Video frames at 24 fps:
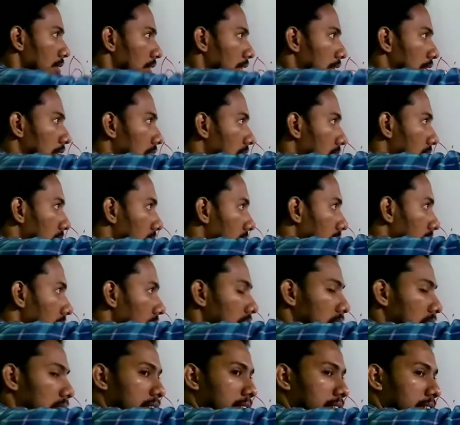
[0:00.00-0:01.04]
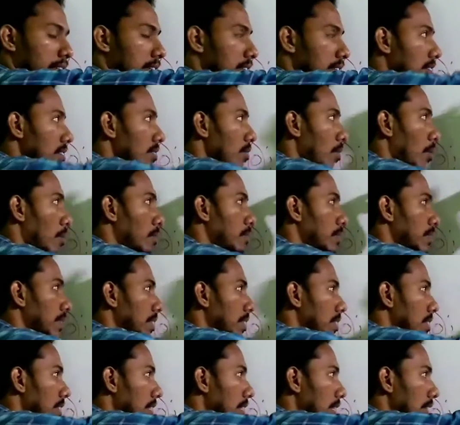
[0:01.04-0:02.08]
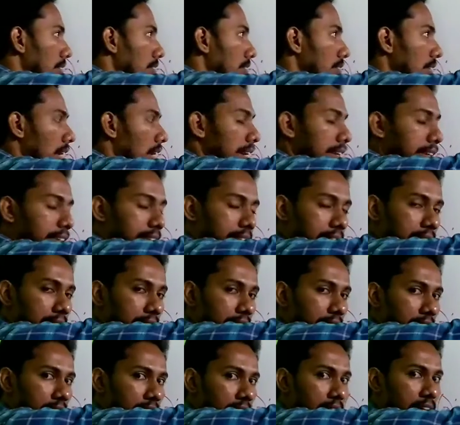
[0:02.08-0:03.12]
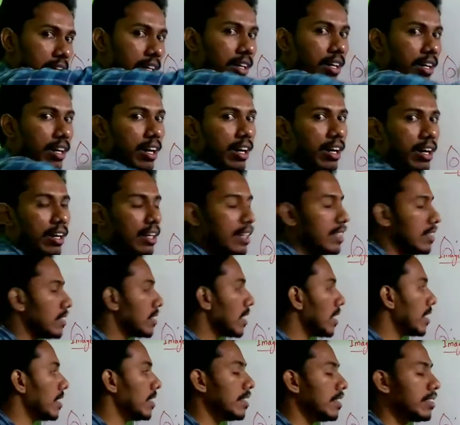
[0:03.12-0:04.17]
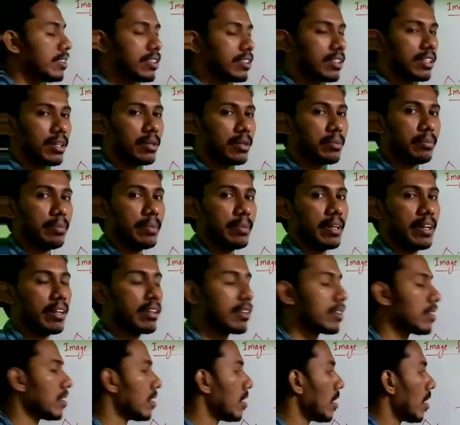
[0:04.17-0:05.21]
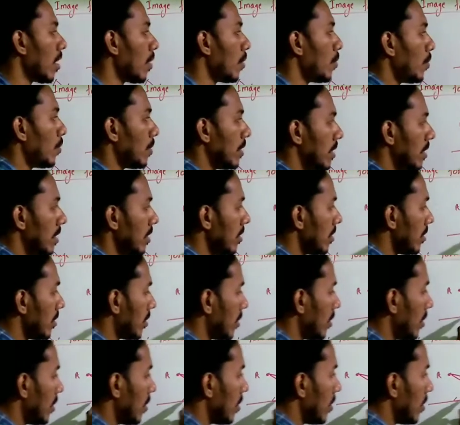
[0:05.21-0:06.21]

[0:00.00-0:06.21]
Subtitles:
He can see this object inside this mirror. How it is?